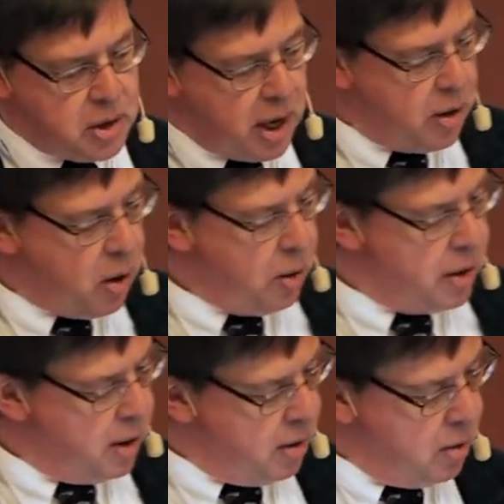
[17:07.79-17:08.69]
John
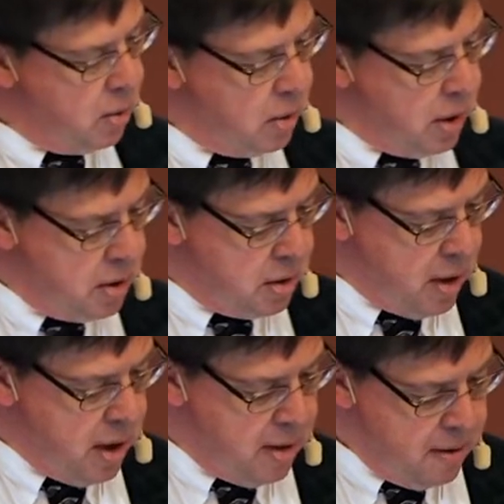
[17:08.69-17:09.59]
Holding, who was
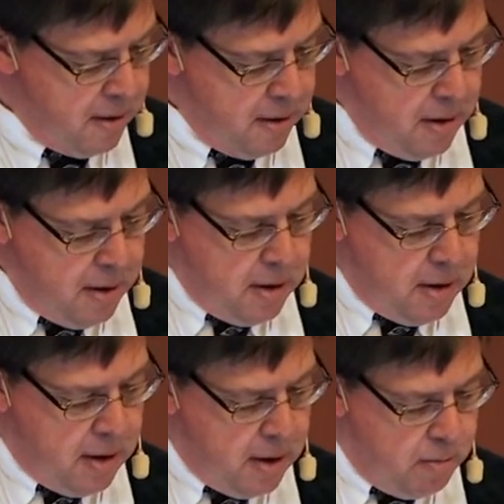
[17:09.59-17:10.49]
up
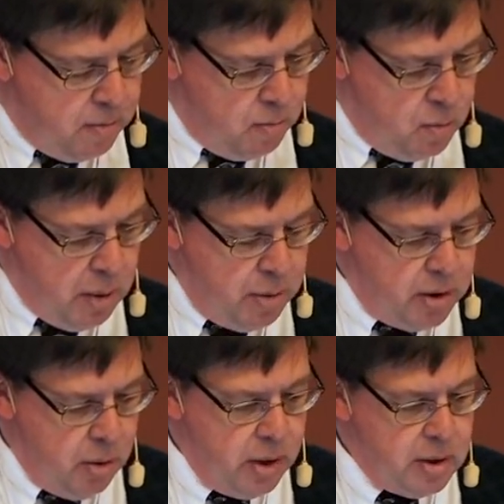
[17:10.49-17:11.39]

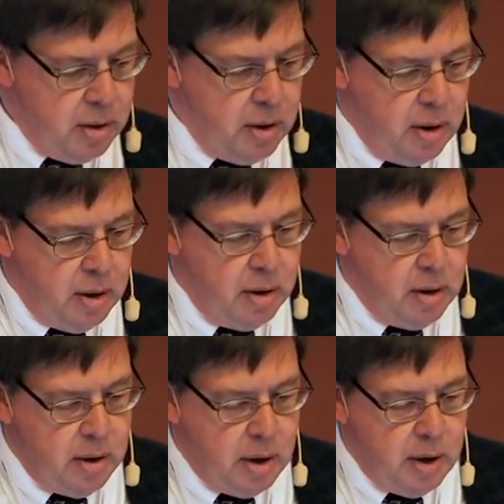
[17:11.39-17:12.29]
until recently
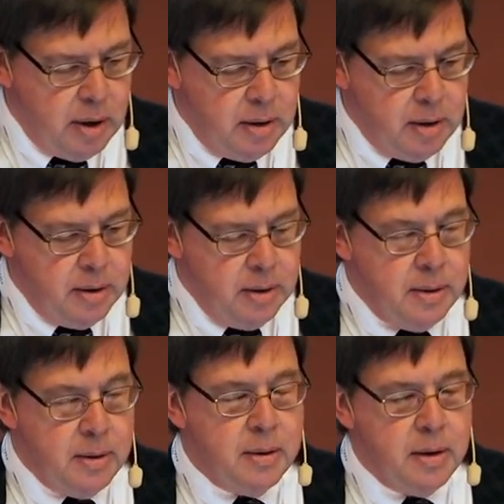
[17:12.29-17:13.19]

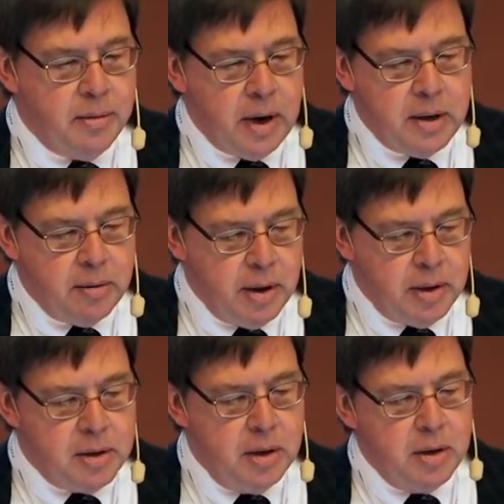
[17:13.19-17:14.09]
effectively
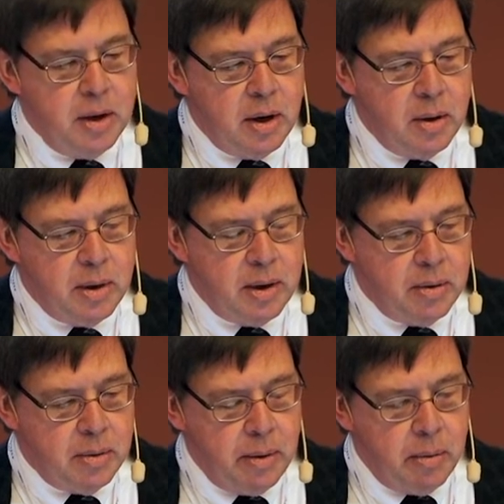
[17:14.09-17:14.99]
the CTO, I
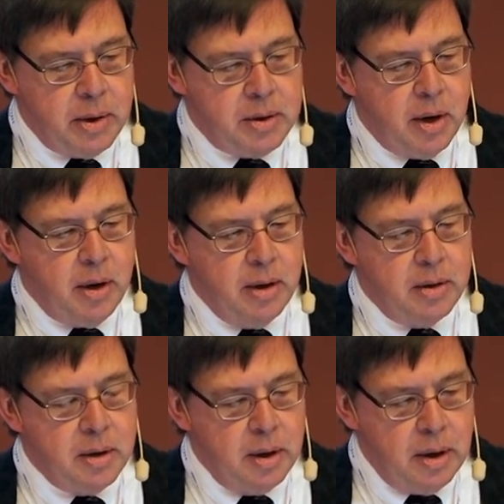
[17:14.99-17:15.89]
don't remember what his title
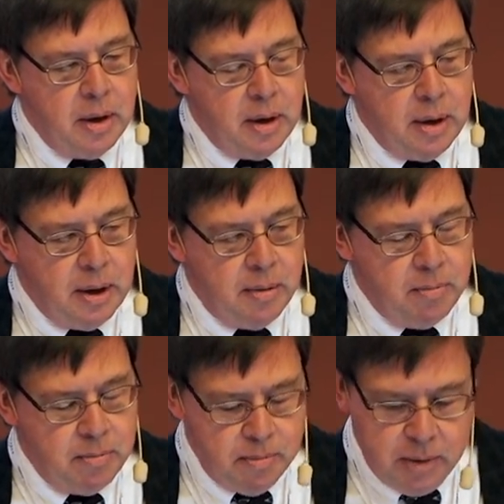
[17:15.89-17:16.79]
is.
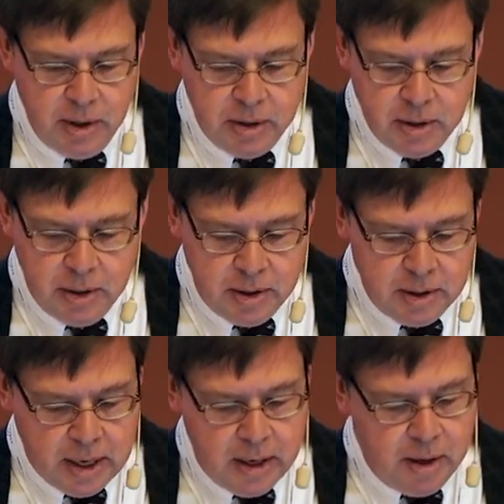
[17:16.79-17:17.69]
I think it's
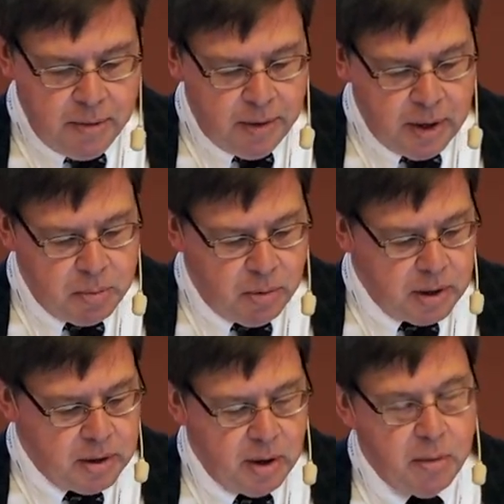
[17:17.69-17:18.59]
Executive Vice
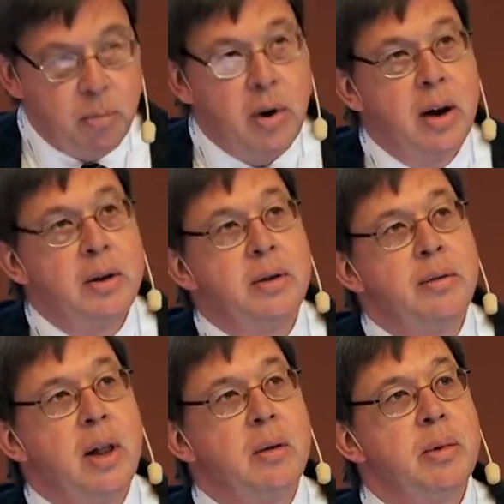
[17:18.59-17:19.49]
President of Product
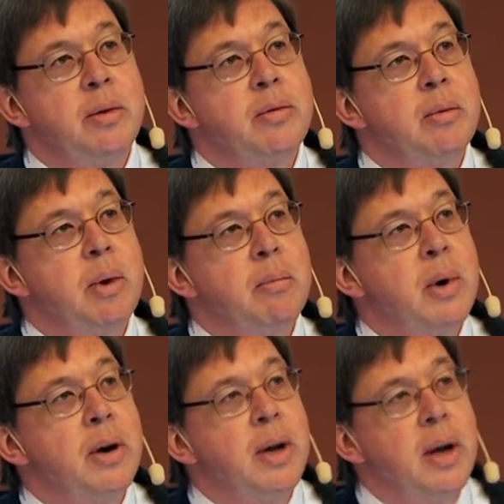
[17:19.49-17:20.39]
Development for
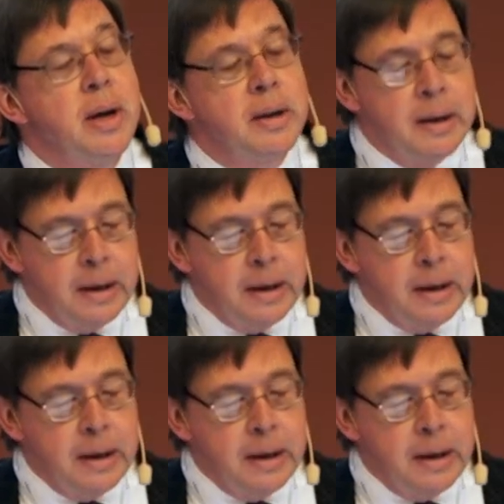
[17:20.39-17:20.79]
Bombardier.